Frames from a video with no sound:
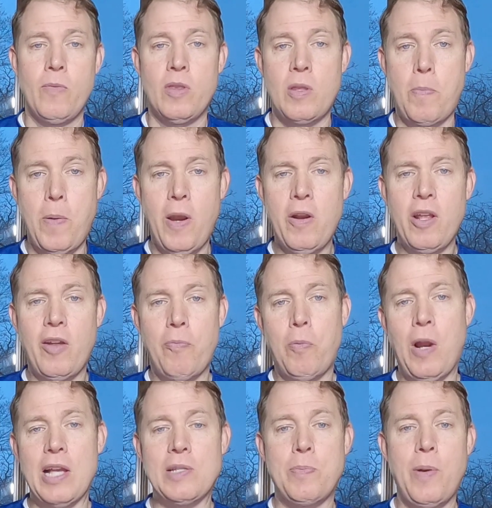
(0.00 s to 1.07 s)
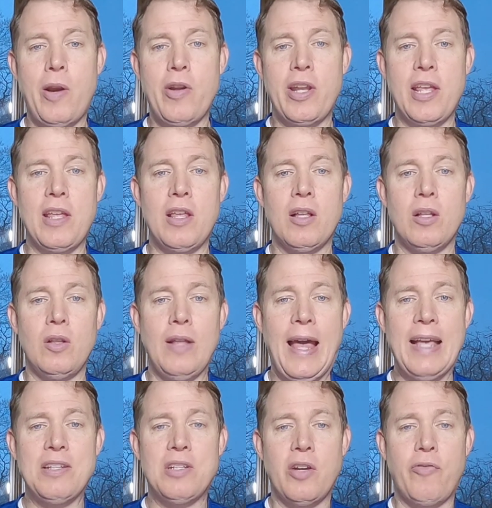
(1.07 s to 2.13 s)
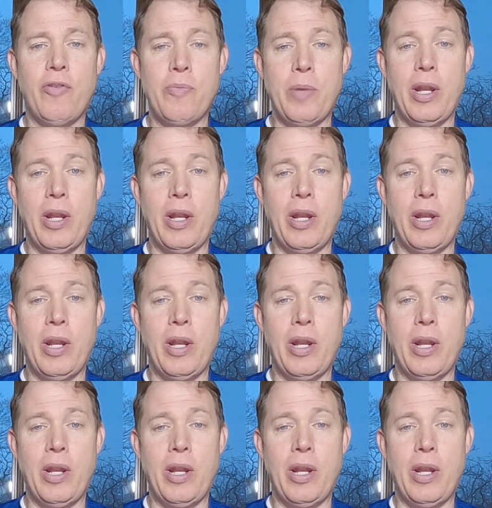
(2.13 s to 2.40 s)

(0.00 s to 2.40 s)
The period of prosperity lasted from